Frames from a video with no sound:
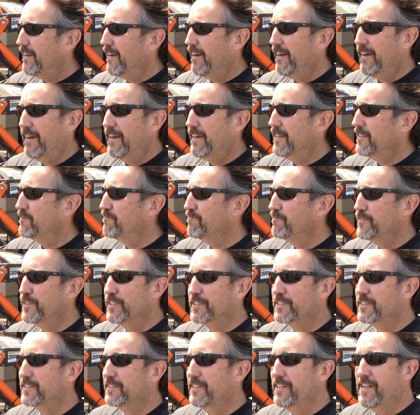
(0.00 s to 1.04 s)
Uh,
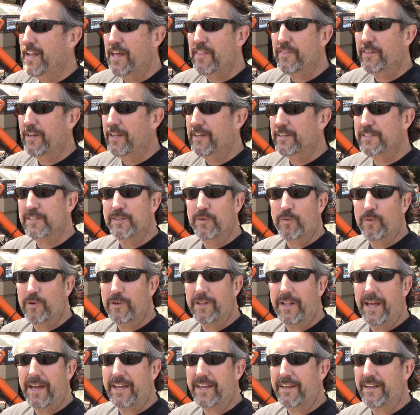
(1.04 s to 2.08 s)
just nothing else in the
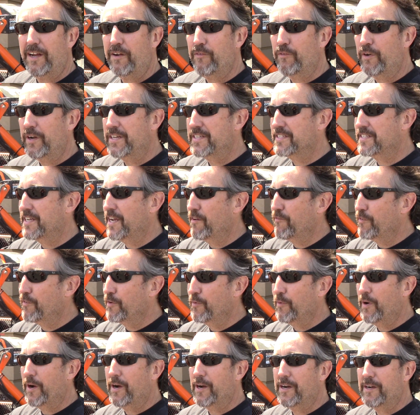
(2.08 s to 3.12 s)
world like it. I've raced
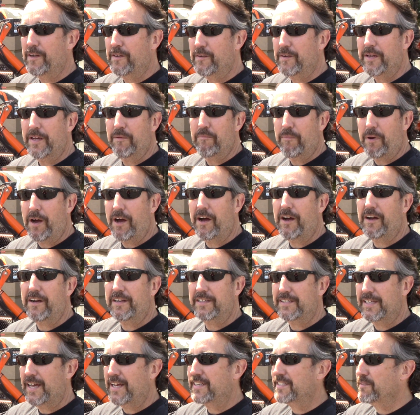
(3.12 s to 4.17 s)
everywhere, and, and Baja
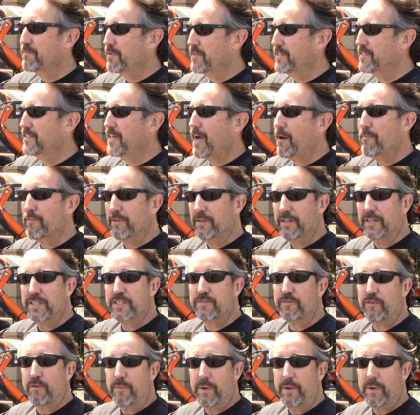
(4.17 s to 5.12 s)
has to be the top of the list for